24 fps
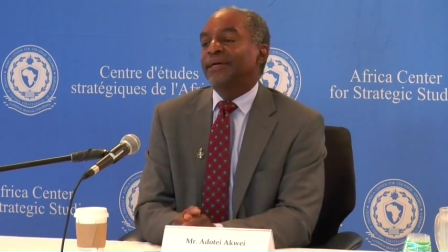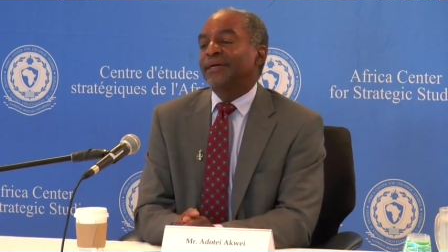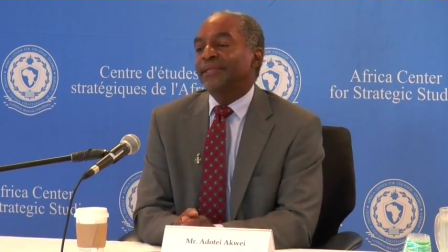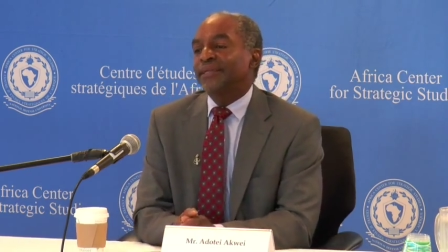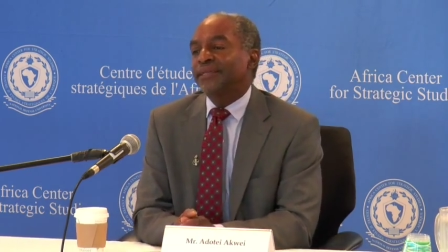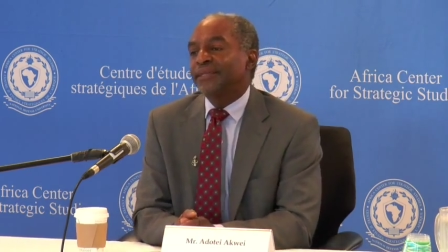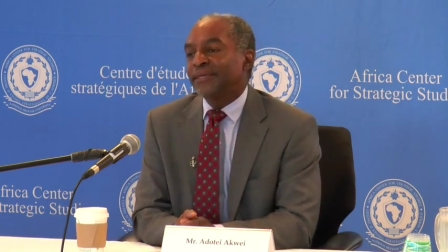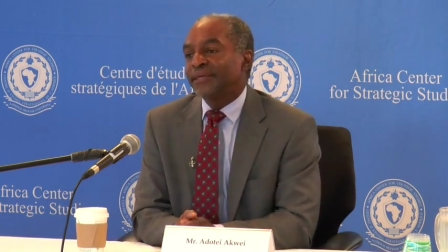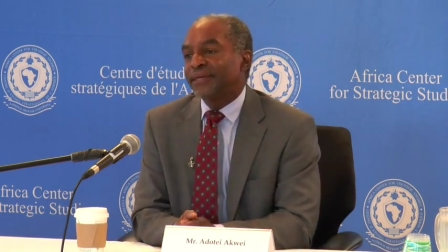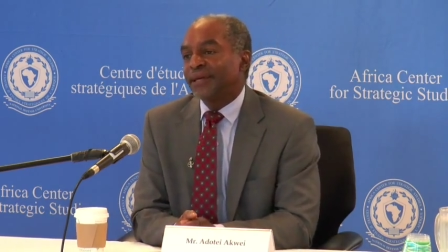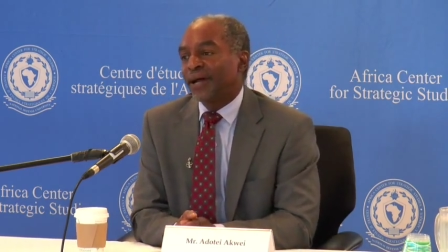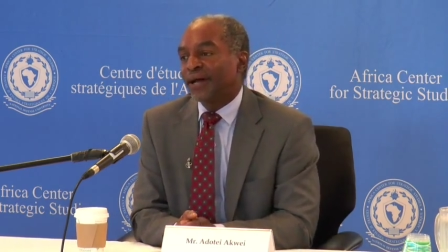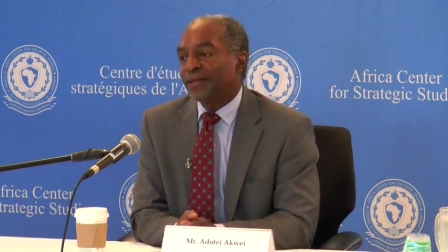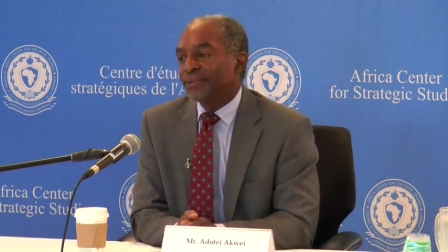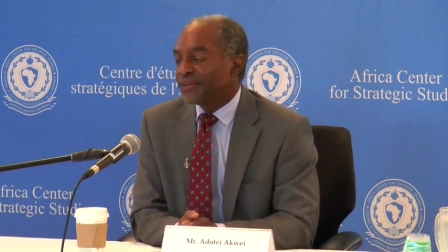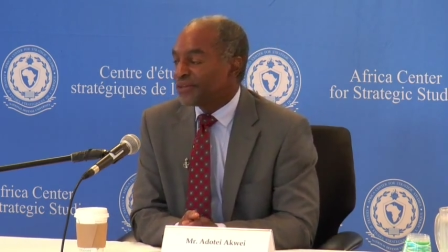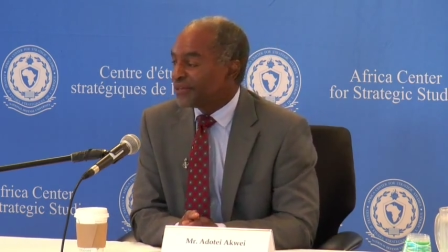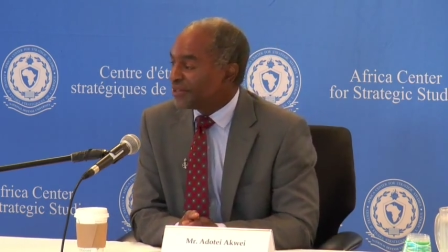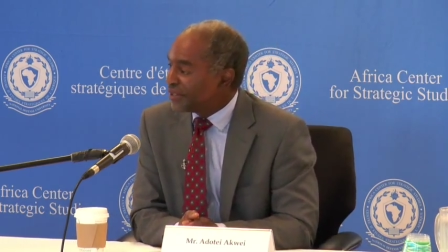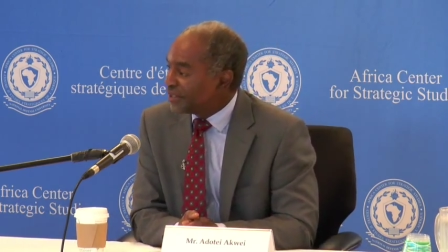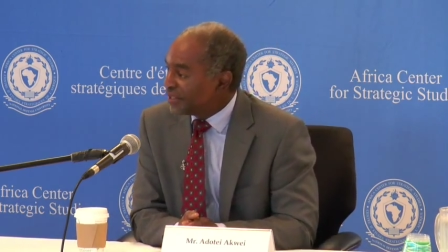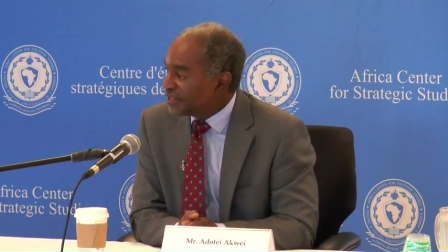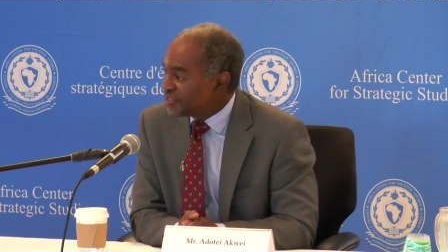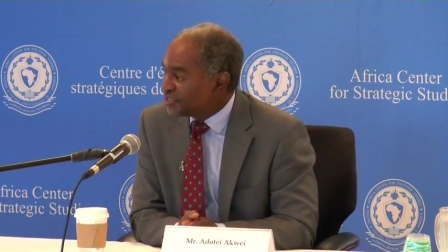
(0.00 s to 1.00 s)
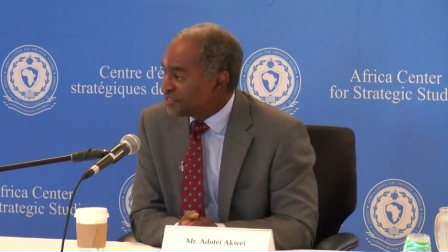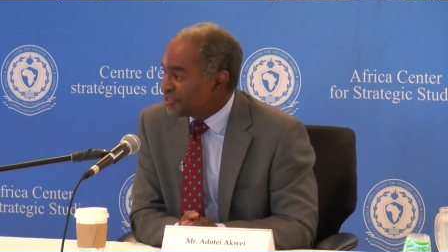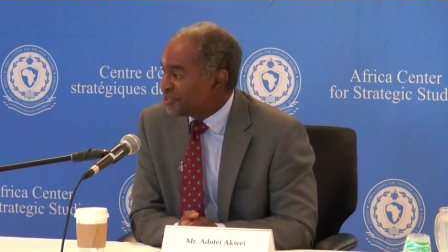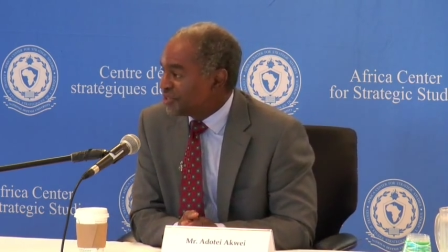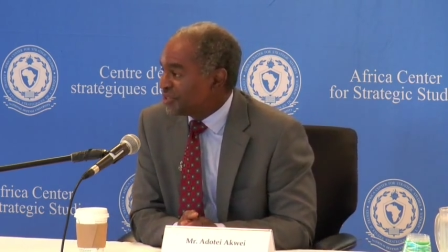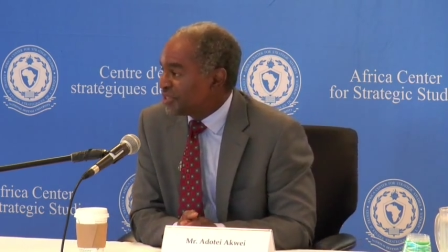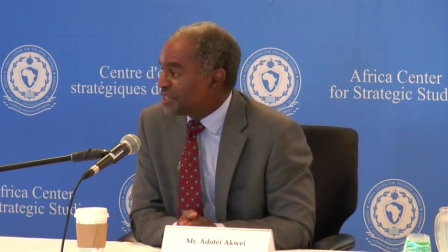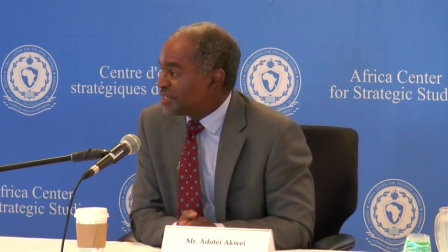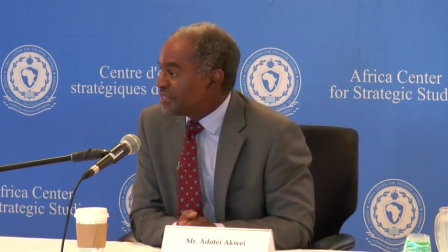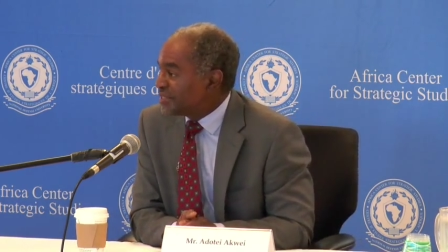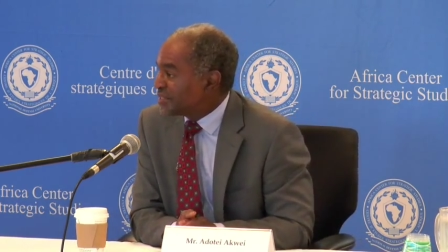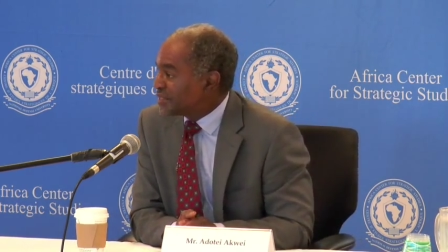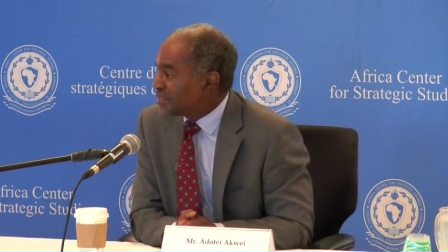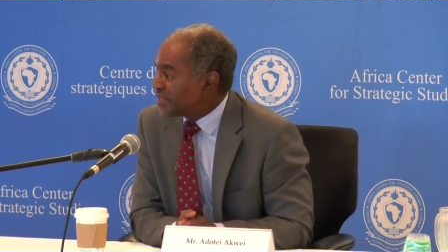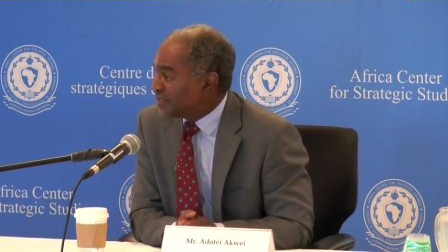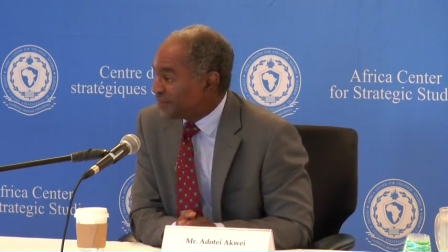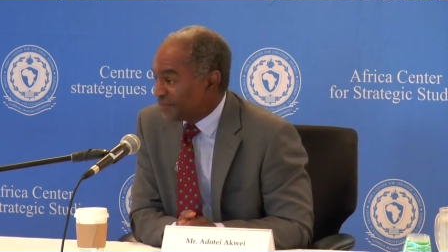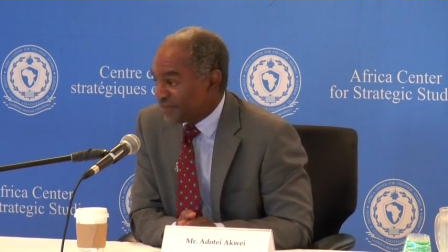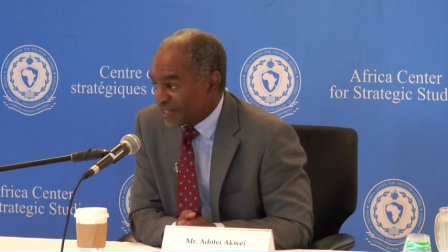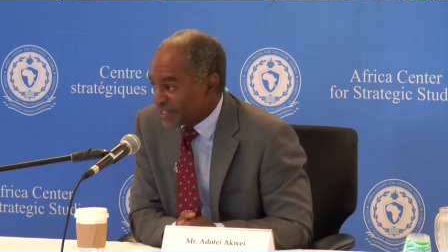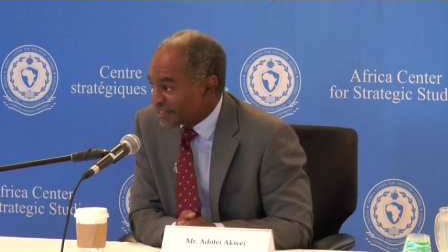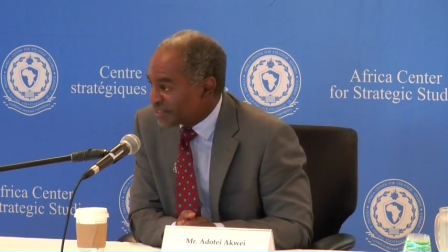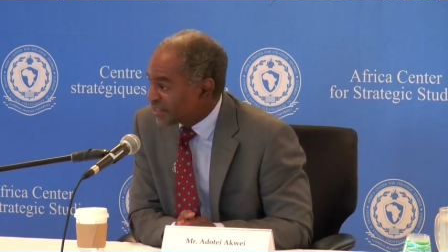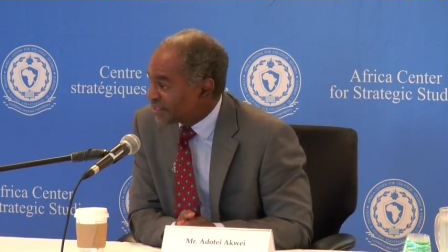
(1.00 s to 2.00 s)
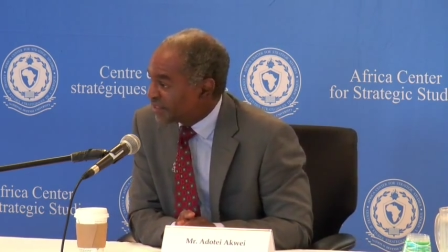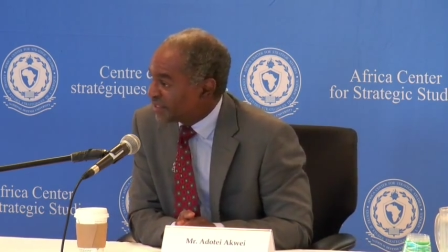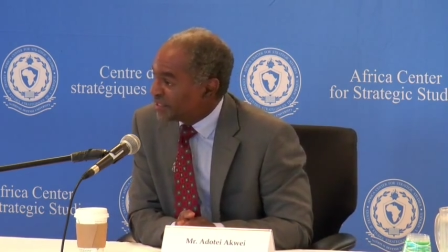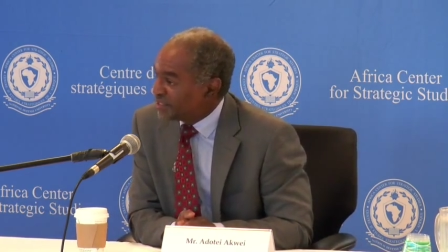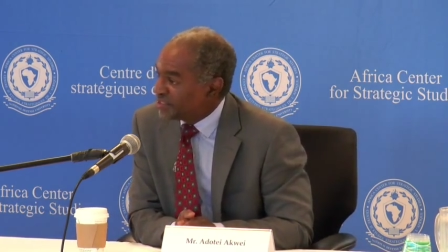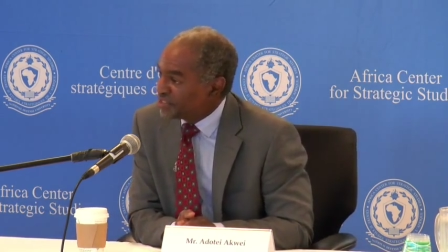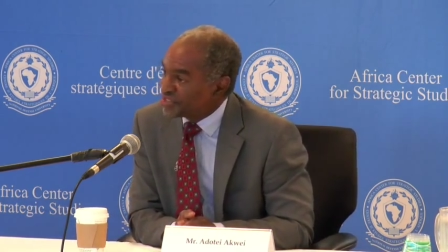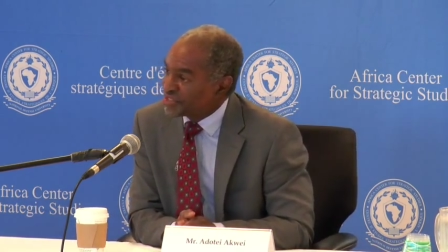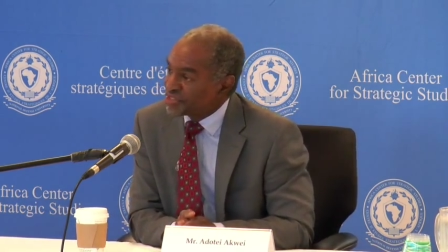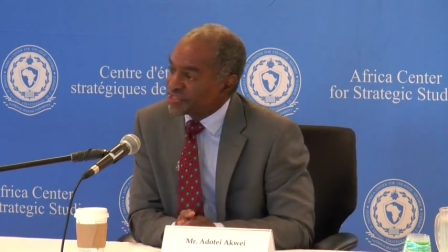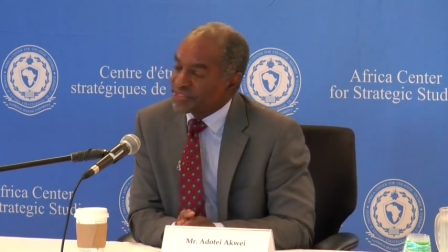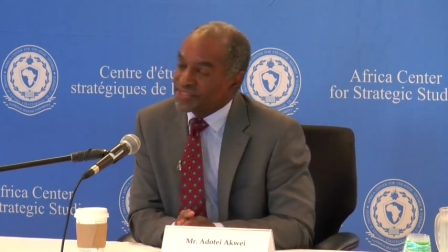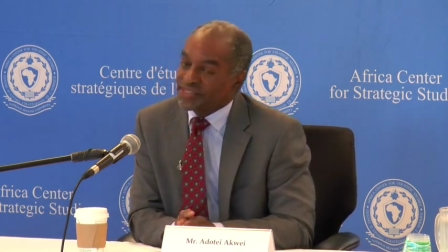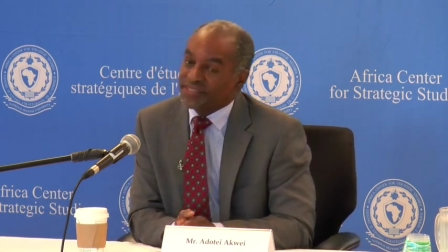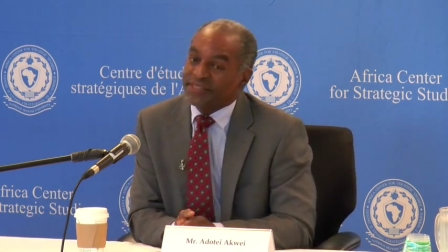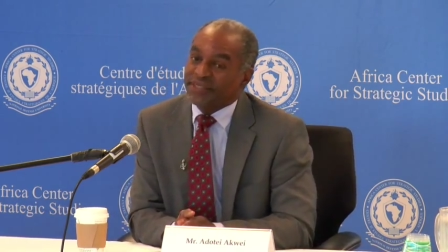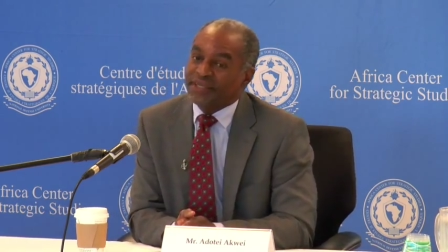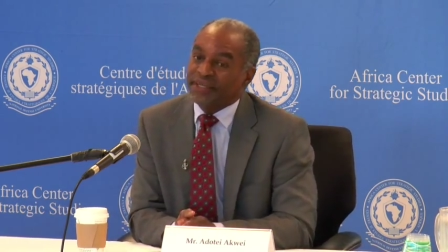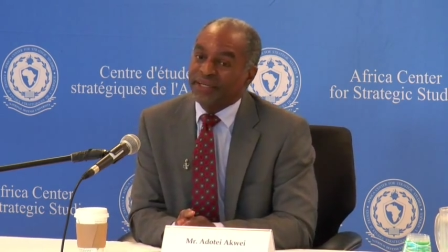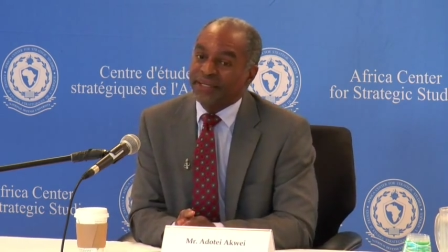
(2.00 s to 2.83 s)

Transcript: The other issue is investigations.